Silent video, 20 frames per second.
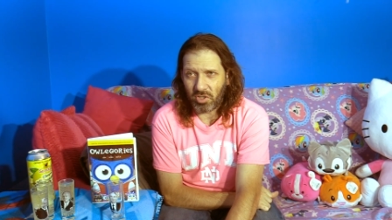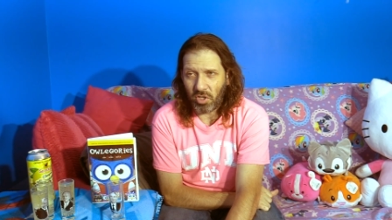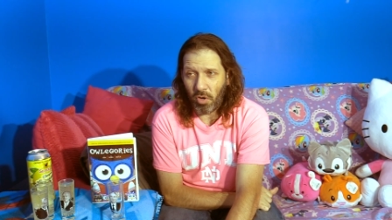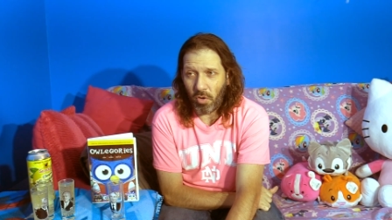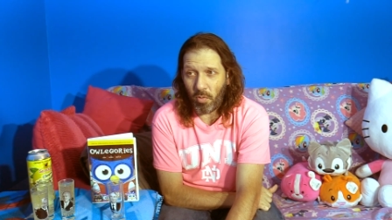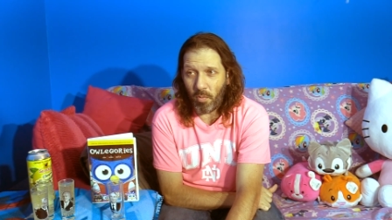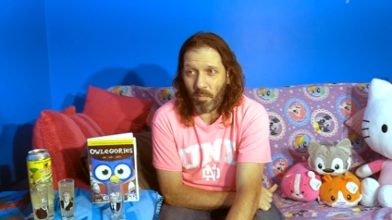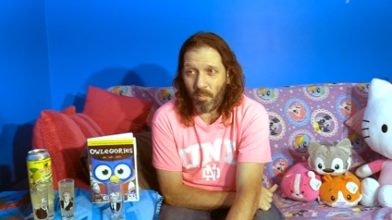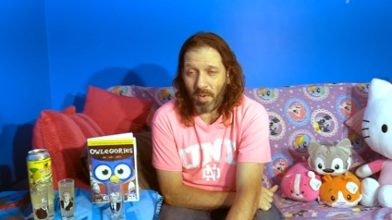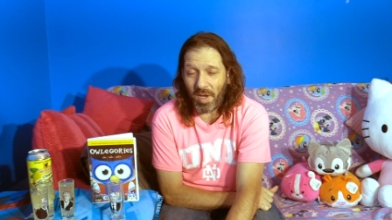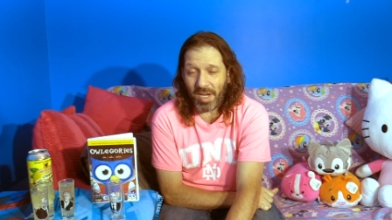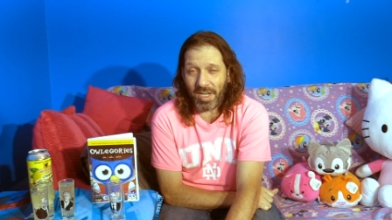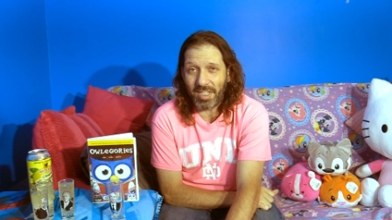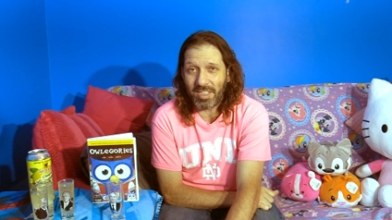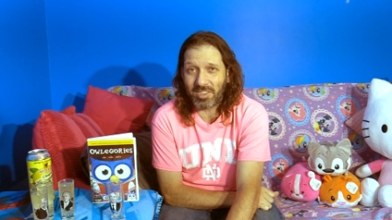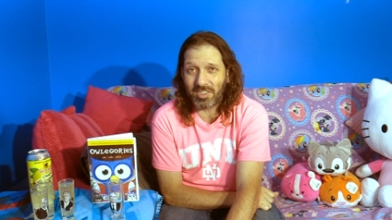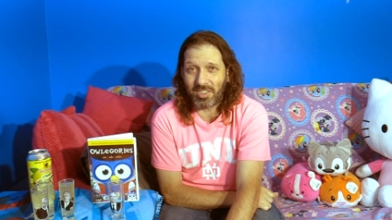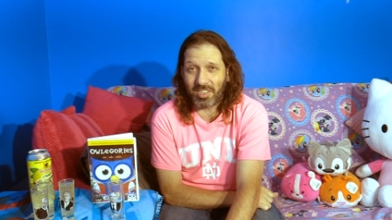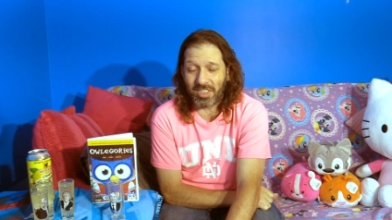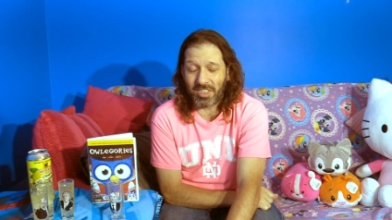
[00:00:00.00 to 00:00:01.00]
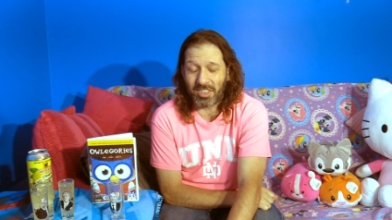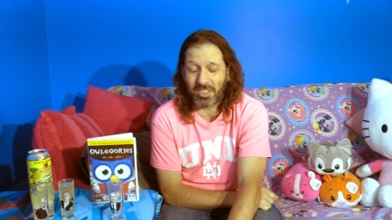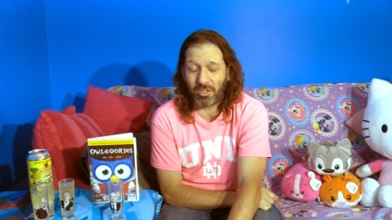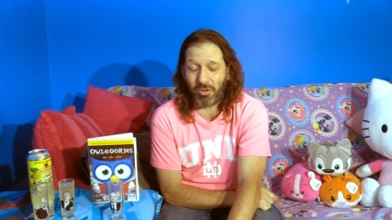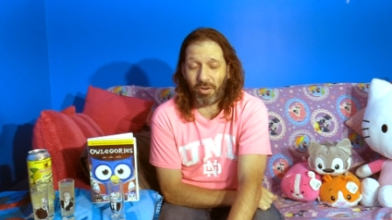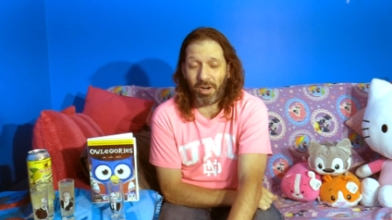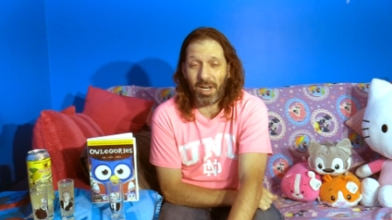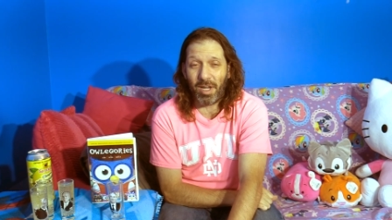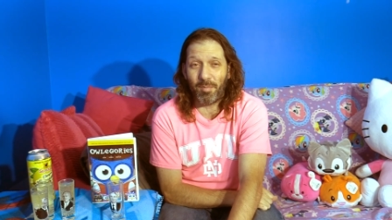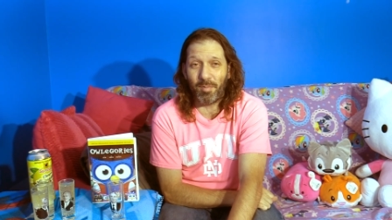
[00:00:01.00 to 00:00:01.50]
two minutes to
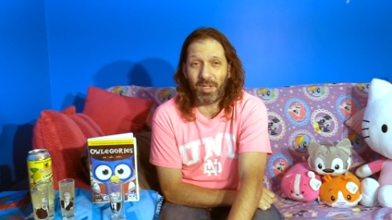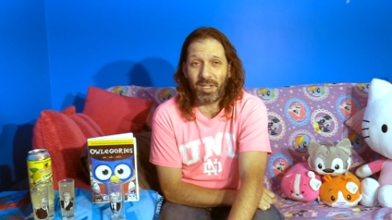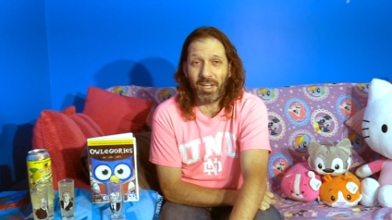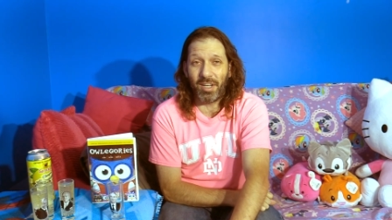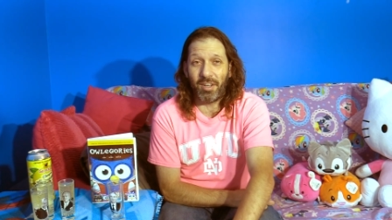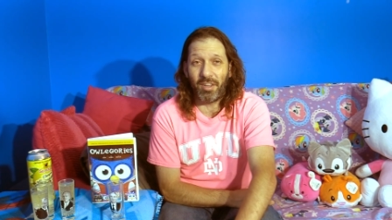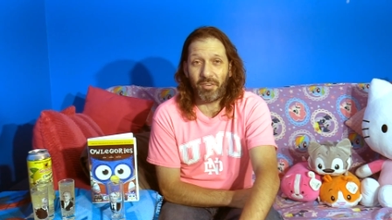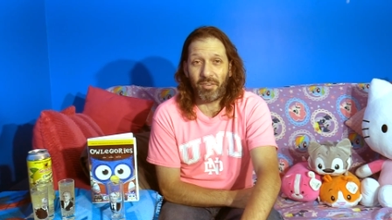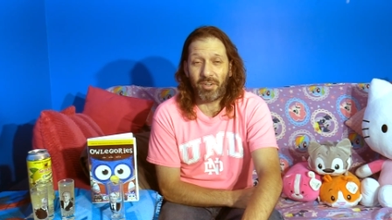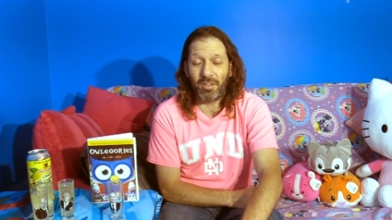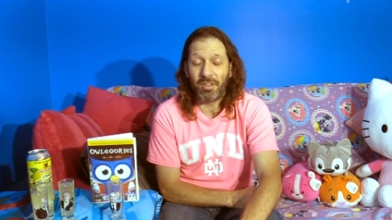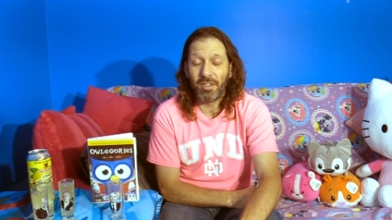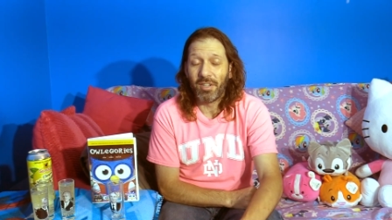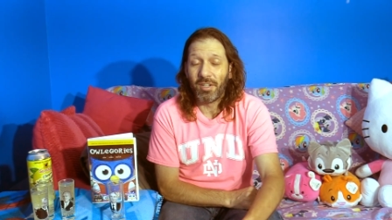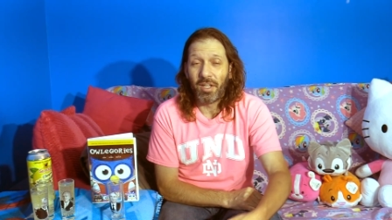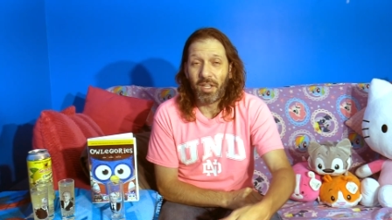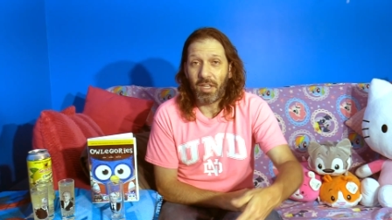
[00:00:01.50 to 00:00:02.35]
cram in another